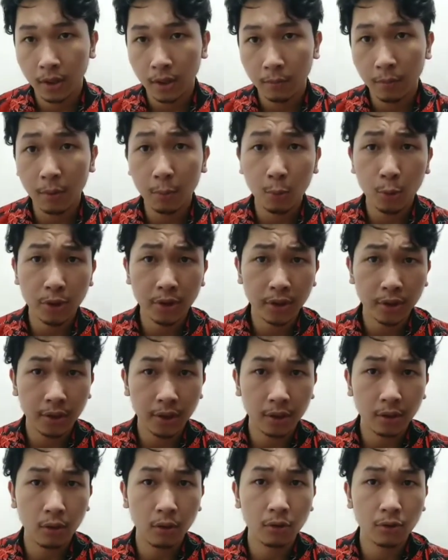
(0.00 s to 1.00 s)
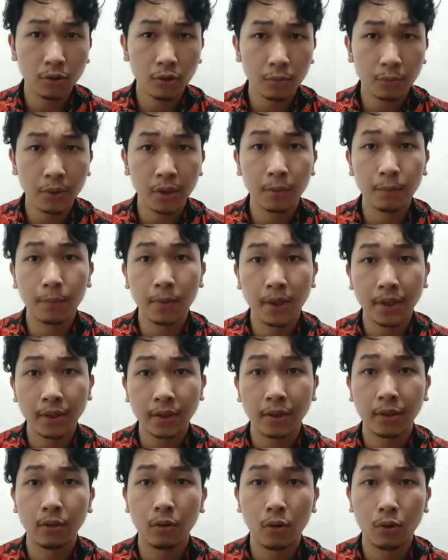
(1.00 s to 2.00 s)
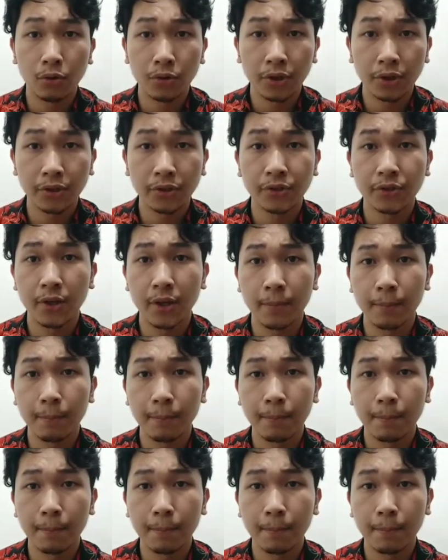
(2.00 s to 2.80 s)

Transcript: Bob wire can also be applied in concrete slab.